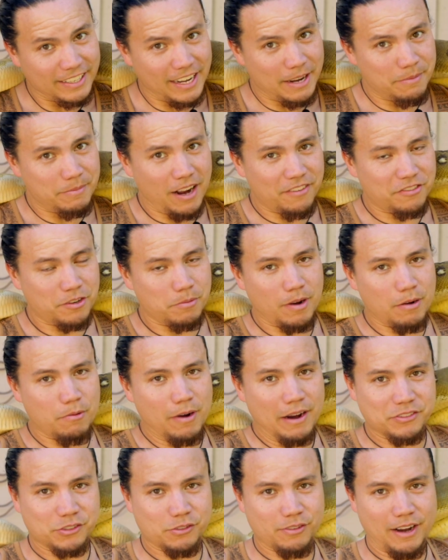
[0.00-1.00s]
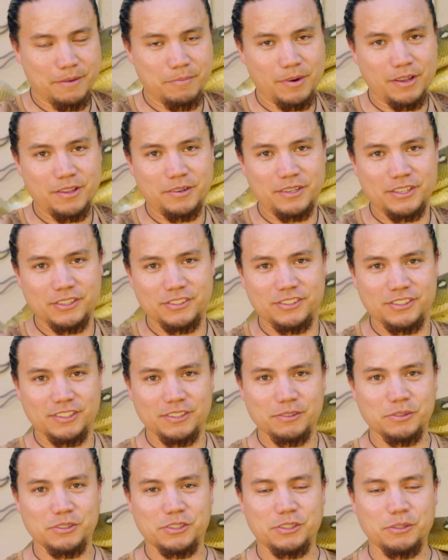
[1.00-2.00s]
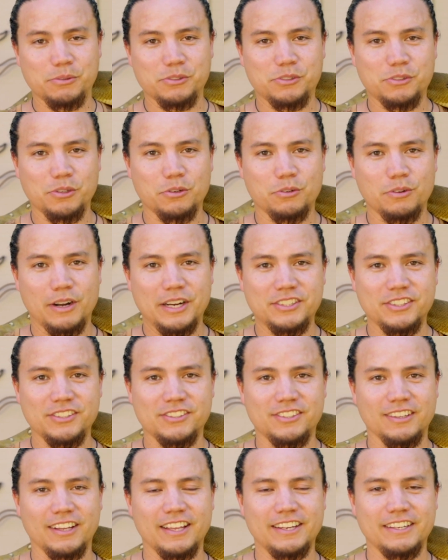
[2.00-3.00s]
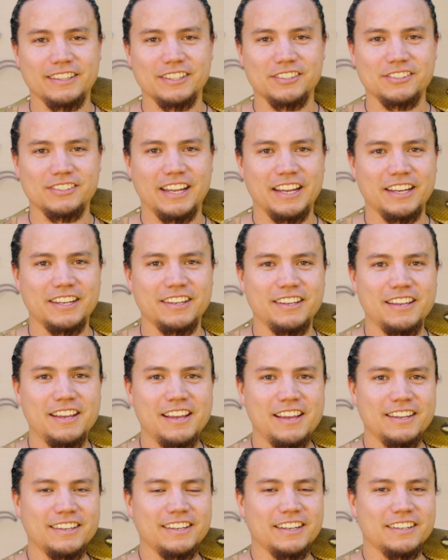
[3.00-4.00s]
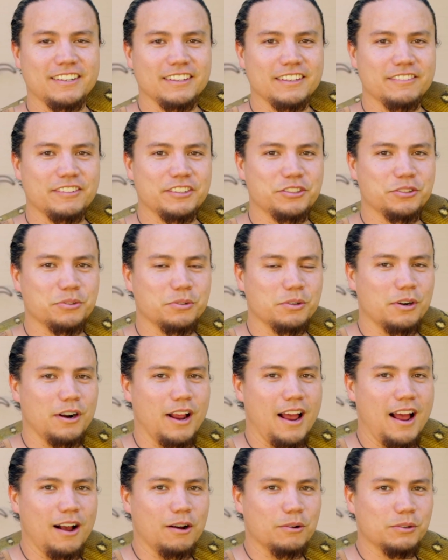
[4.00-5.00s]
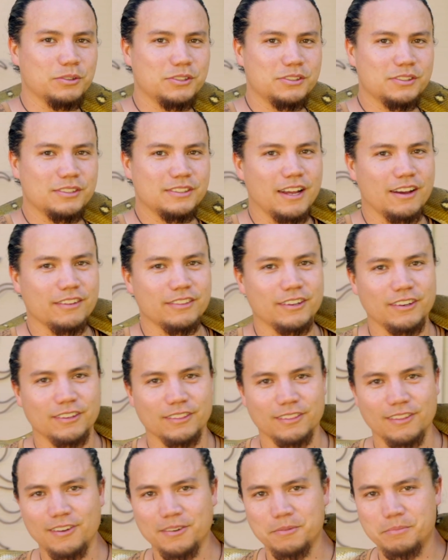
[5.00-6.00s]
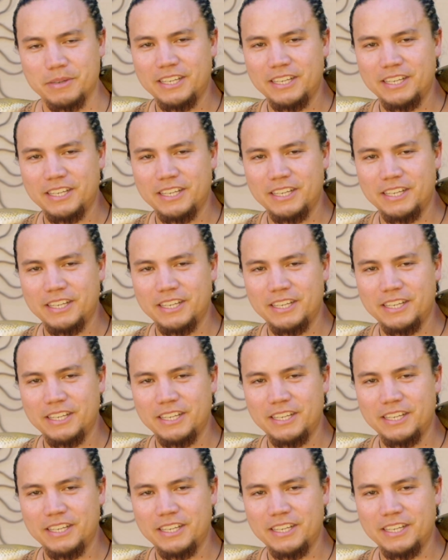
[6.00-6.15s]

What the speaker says: named after my wife's grandmother because she was so gracious in letting the snake get delivered to her house down there in Long